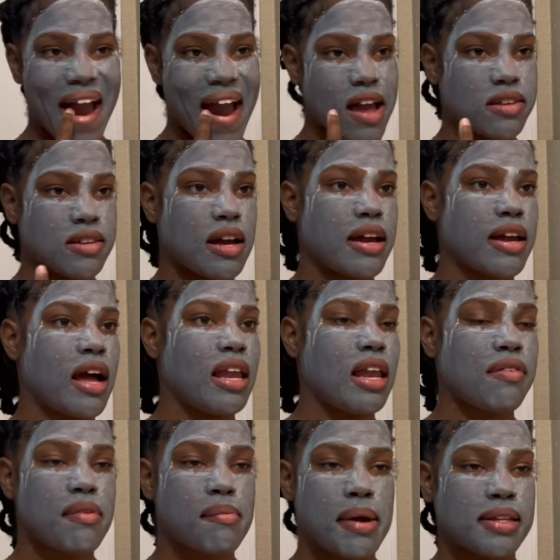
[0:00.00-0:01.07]
sorry y'all,
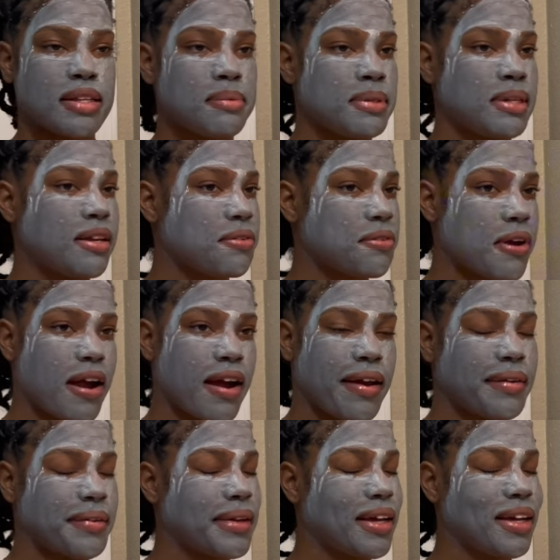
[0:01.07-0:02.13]
I feel my lips getting dry
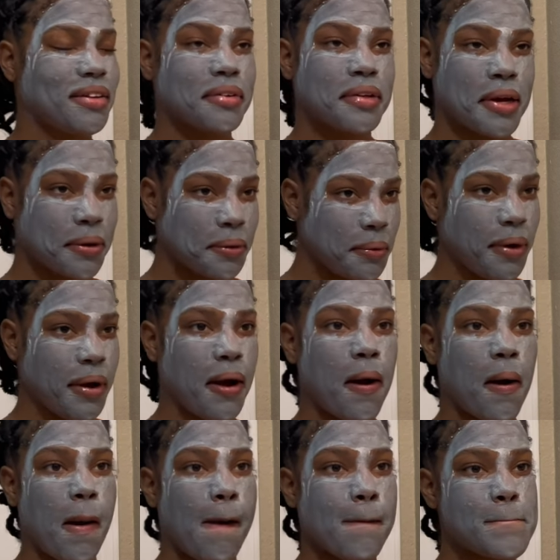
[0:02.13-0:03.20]
and like no.
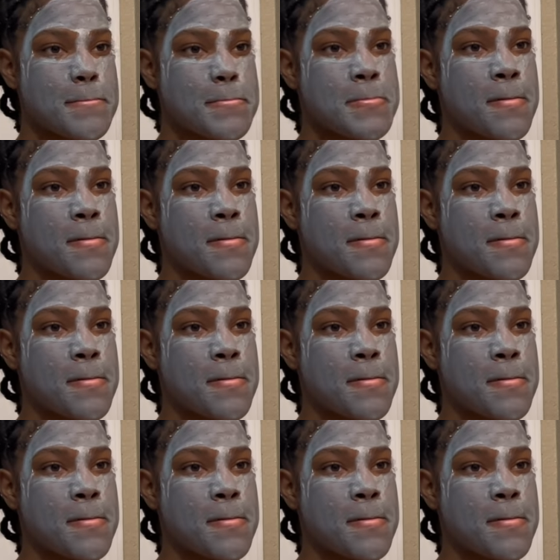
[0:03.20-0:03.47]
Um